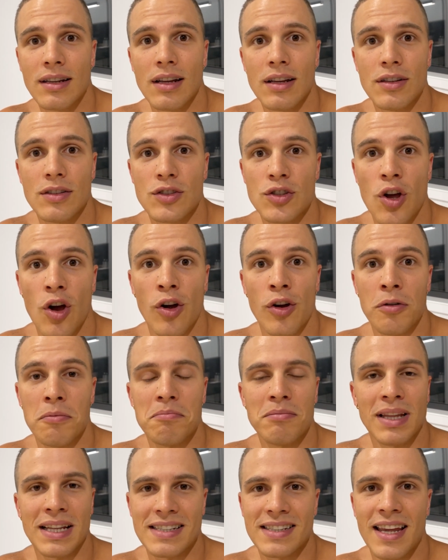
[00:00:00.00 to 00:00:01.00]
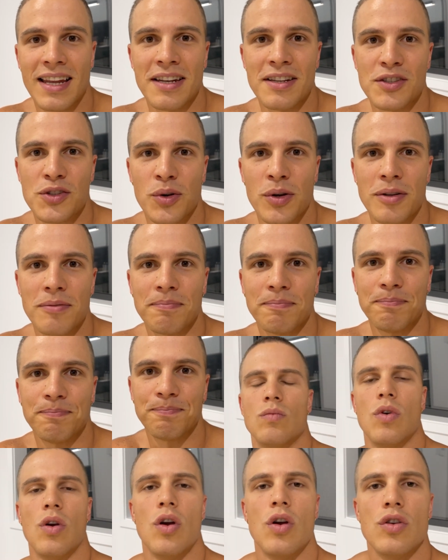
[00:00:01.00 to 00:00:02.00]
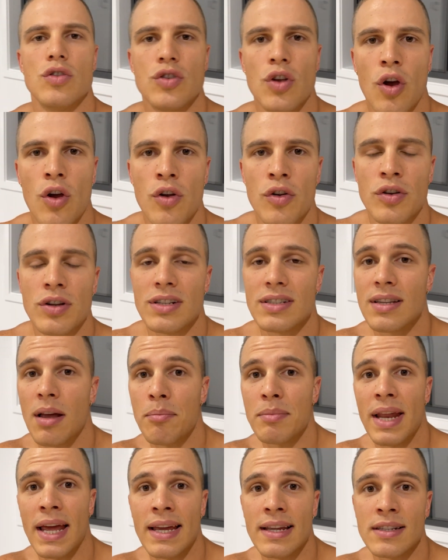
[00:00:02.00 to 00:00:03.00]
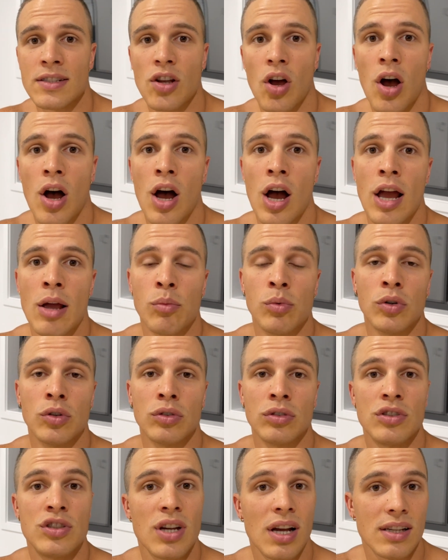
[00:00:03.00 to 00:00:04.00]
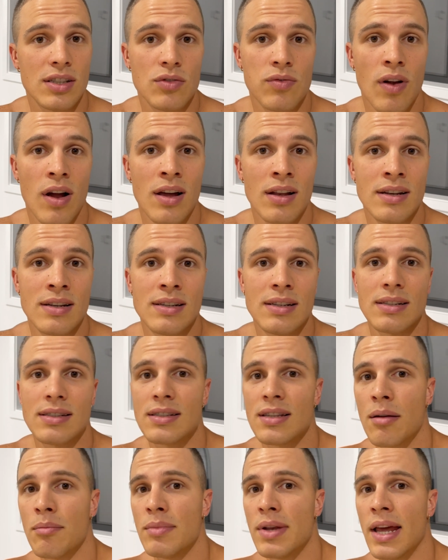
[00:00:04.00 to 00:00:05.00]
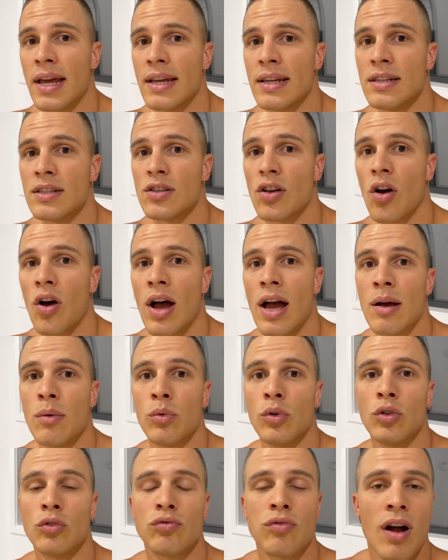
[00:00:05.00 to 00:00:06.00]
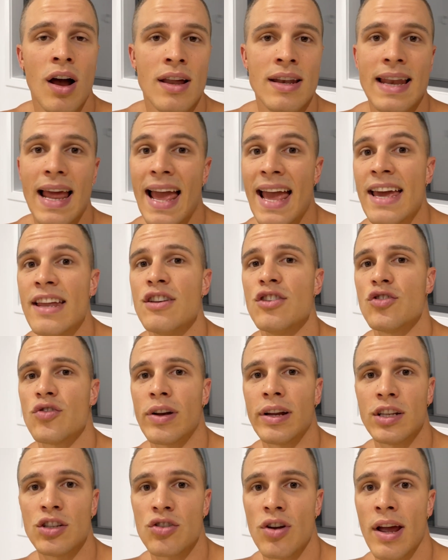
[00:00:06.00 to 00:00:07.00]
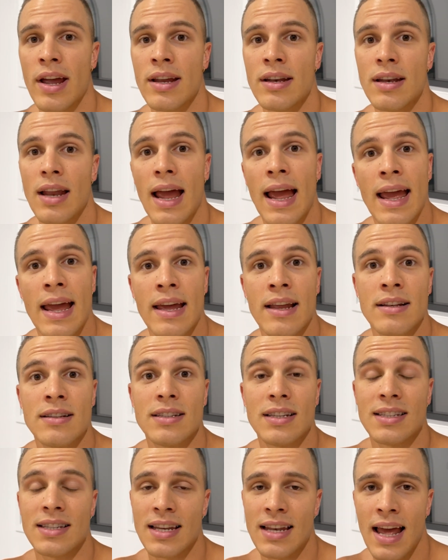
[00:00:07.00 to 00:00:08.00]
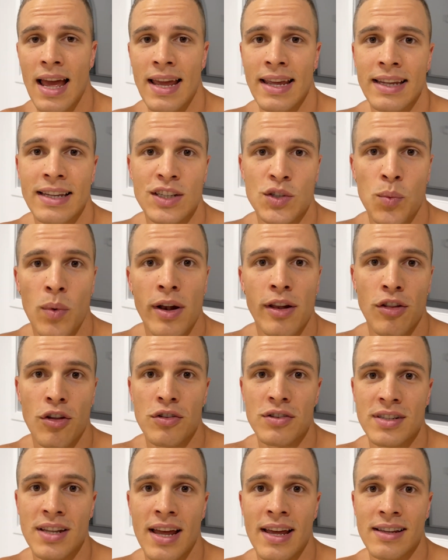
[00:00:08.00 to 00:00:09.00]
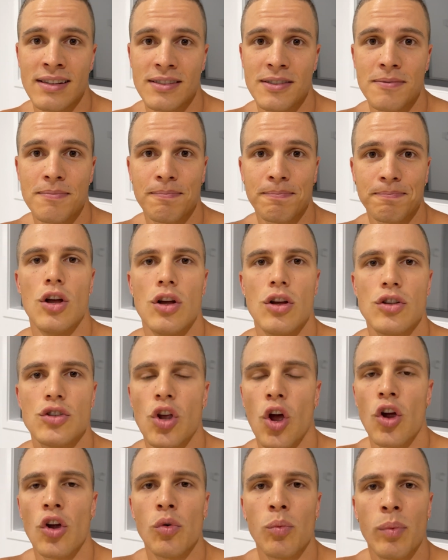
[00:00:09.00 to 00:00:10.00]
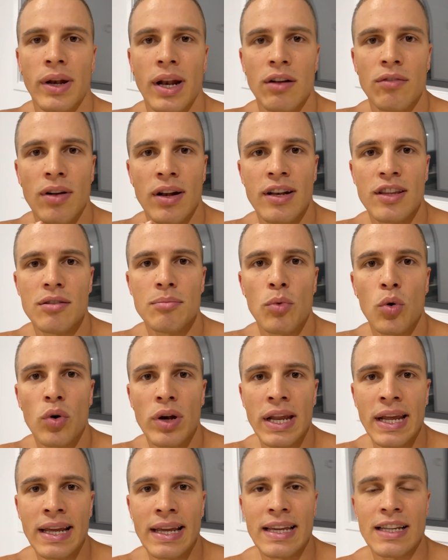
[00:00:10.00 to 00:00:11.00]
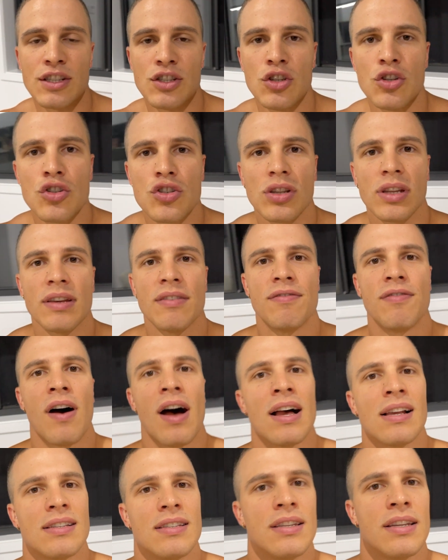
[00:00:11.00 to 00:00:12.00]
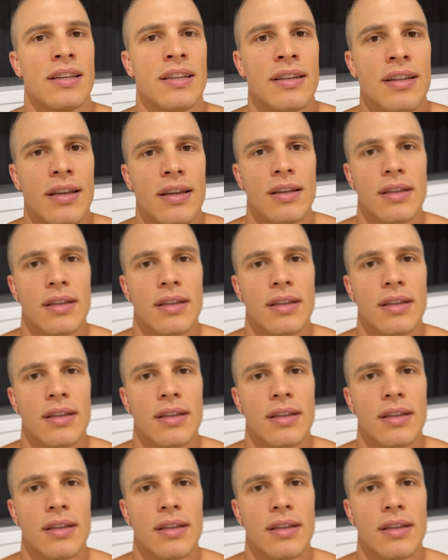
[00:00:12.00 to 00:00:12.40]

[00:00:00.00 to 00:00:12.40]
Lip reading: so let's get into it. So some days I will just run, some days I will run and strength train, and today is one of those days. So when I run in the morning, it's usually fasted,